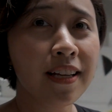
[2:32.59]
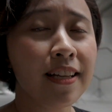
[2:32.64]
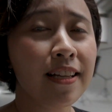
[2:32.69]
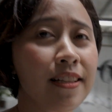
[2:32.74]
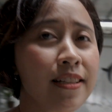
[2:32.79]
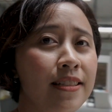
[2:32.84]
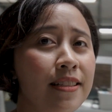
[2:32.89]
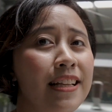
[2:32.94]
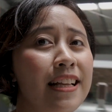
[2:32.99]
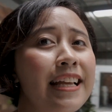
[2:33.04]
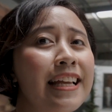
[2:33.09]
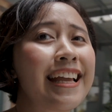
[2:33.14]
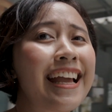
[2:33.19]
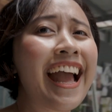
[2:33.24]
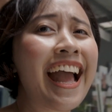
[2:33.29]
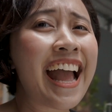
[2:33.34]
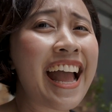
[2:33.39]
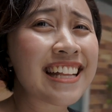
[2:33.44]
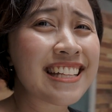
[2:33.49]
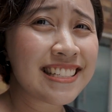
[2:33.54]
It
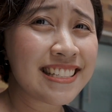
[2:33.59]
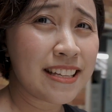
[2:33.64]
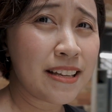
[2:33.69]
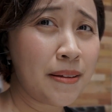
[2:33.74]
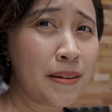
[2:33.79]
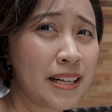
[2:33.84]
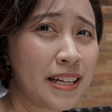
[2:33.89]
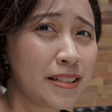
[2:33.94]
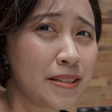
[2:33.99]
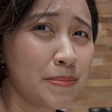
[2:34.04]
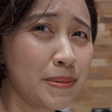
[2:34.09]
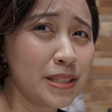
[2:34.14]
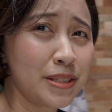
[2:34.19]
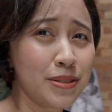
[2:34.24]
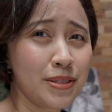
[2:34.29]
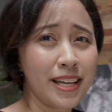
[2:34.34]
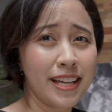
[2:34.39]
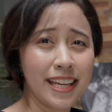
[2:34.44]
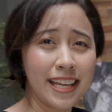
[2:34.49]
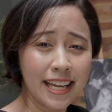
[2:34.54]
adds a little bit to
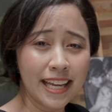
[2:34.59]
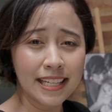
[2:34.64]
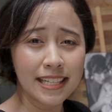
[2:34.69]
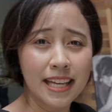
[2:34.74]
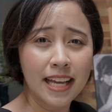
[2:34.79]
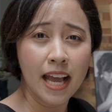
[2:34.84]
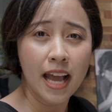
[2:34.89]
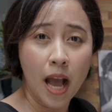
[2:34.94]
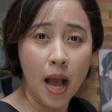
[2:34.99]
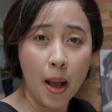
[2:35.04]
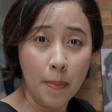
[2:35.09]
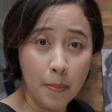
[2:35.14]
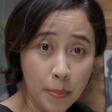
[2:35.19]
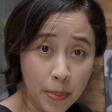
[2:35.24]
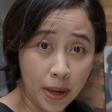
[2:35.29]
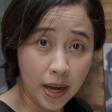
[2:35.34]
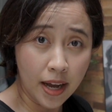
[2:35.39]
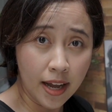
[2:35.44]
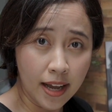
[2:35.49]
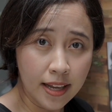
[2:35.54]
the heat,
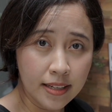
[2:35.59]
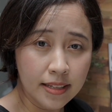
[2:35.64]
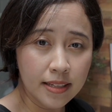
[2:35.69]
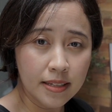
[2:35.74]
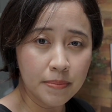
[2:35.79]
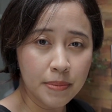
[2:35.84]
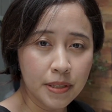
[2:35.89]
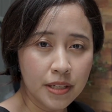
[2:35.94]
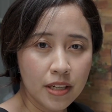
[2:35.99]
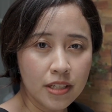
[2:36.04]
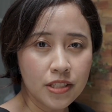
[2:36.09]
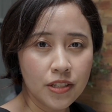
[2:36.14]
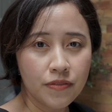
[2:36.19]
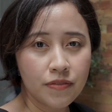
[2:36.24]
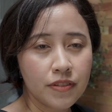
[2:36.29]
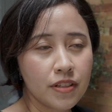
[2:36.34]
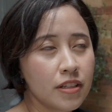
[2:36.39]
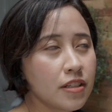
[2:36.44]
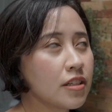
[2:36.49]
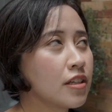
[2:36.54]
but because of
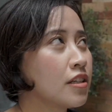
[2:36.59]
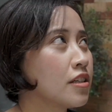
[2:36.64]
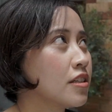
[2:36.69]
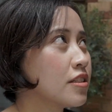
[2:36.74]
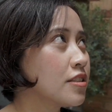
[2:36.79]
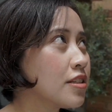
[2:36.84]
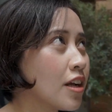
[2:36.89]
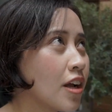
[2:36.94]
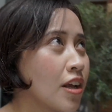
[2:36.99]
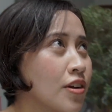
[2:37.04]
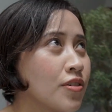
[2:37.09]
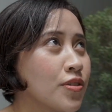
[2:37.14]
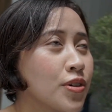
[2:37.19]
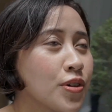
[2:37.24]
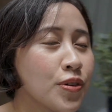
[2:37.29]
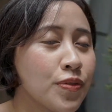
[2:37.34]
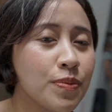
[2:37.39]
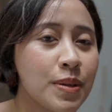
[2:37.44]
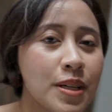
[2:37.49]
the sunroof,